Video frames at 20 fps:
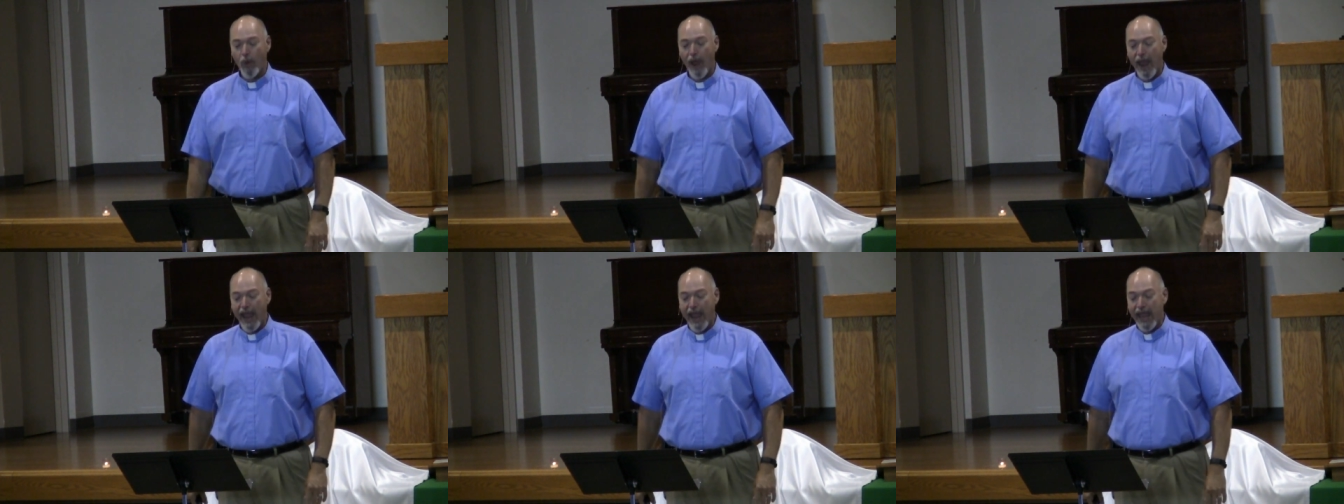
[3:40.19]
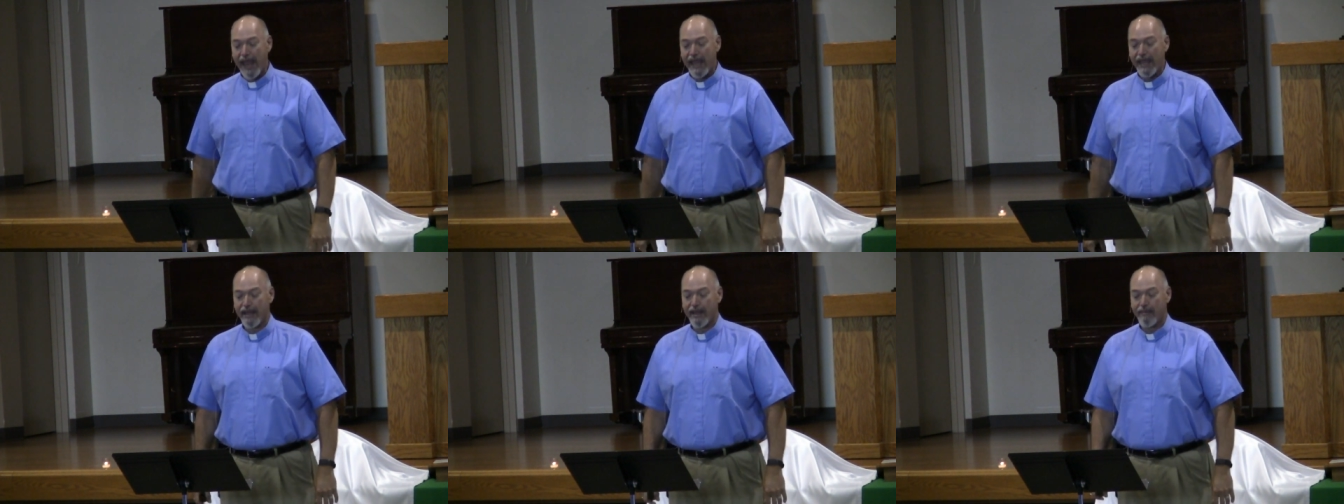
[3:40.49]

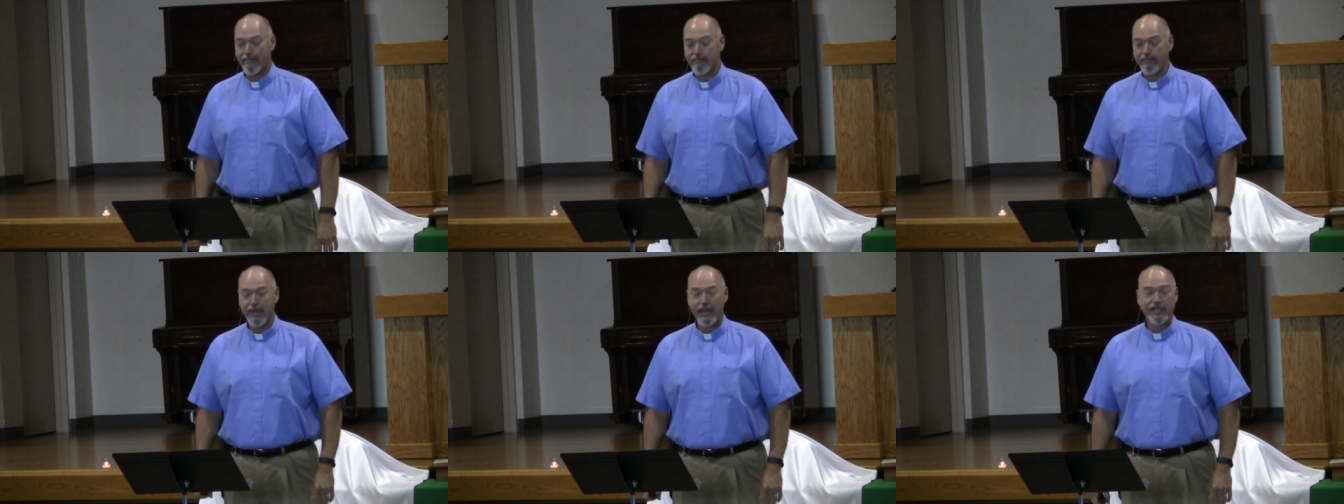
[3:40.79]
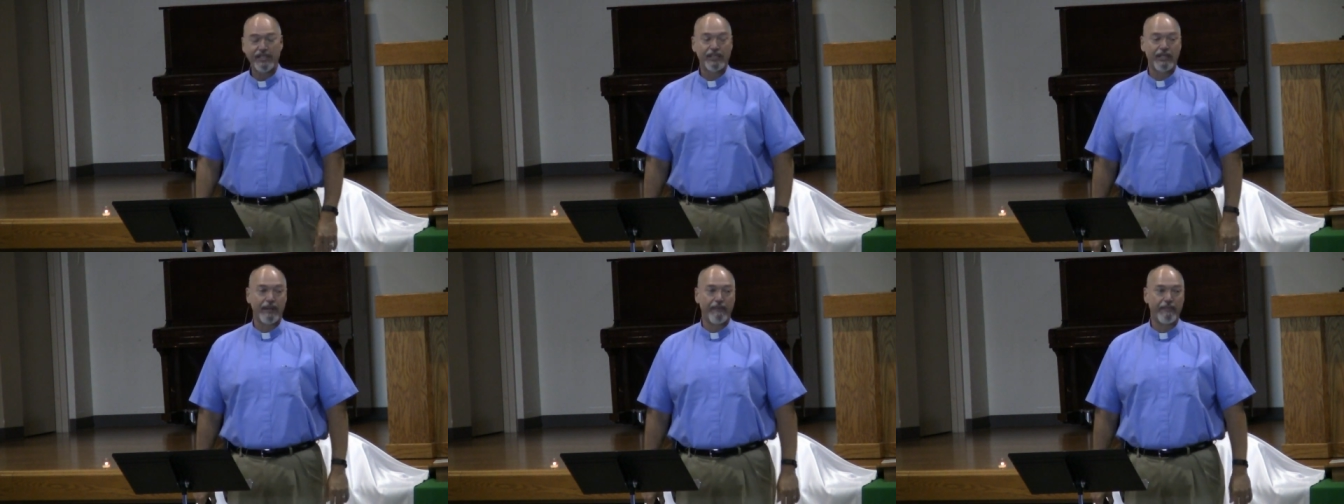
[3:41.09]
way
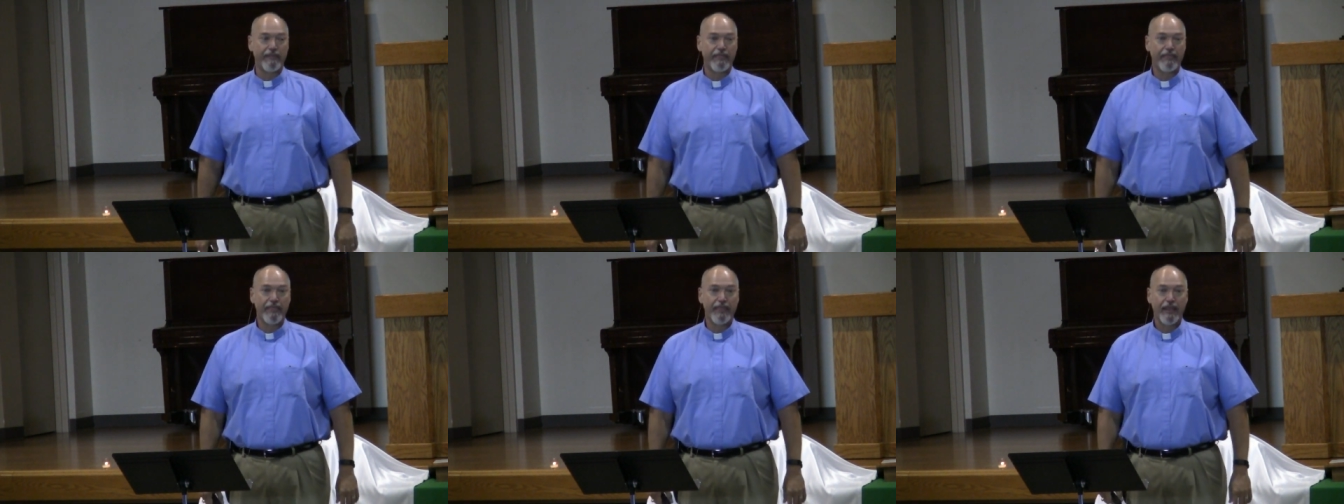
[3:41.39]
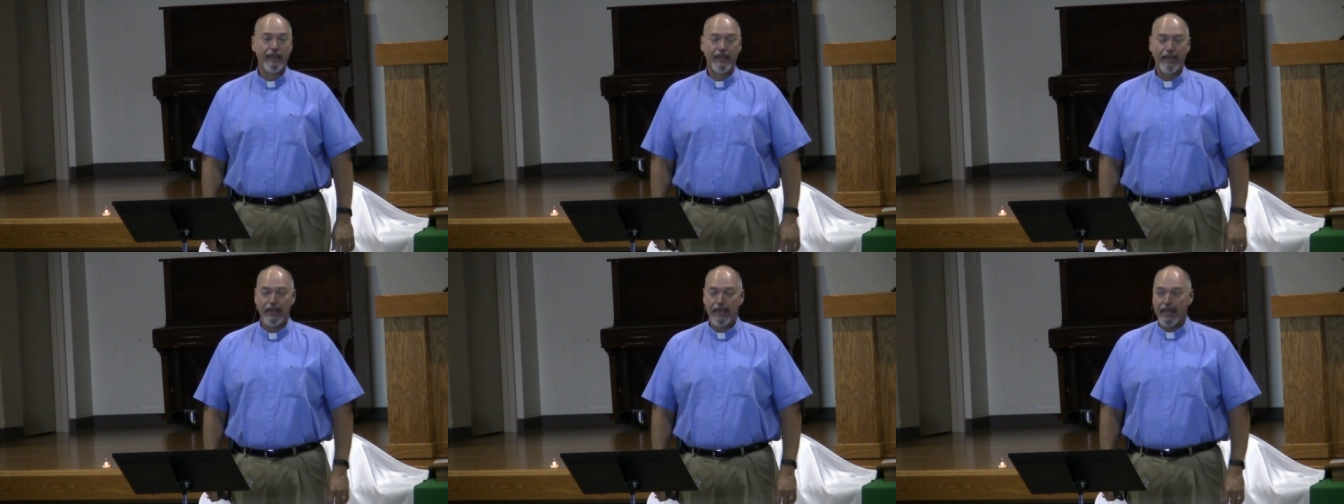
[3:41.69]
mission.
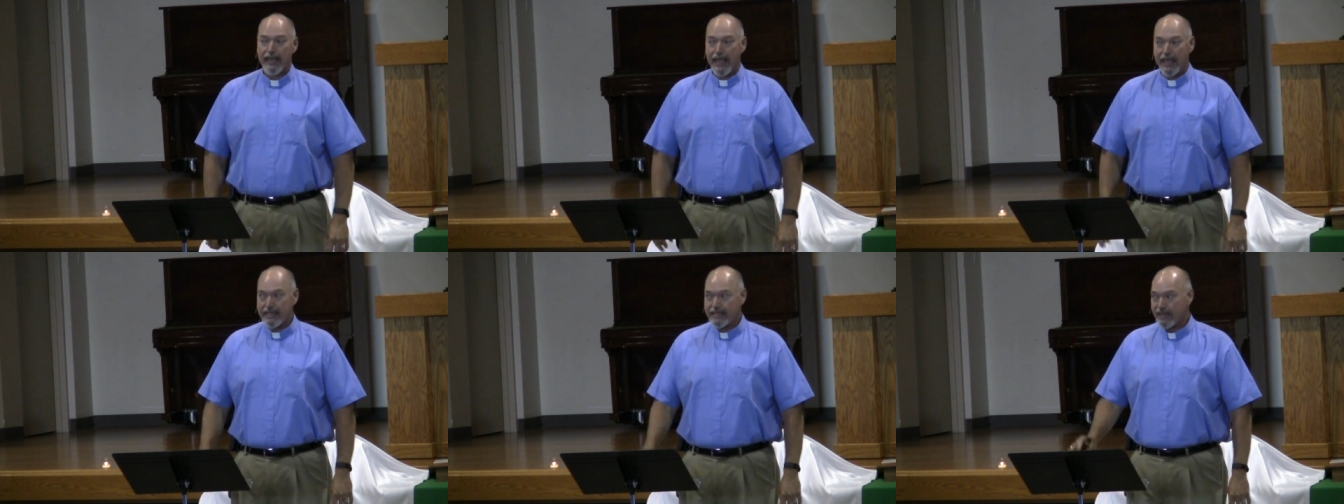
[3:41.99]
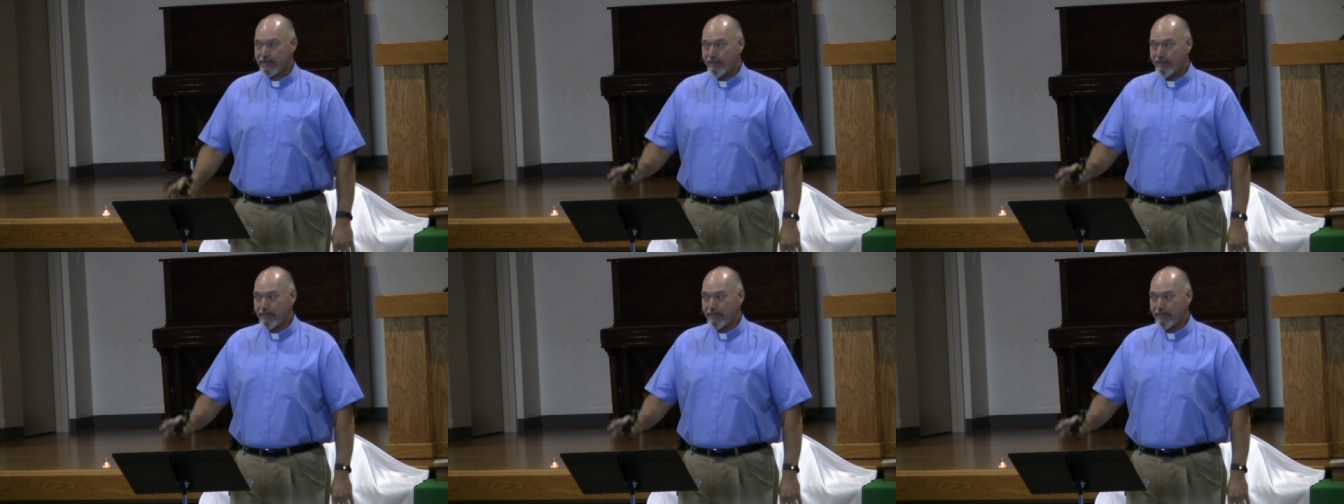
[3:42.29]
It's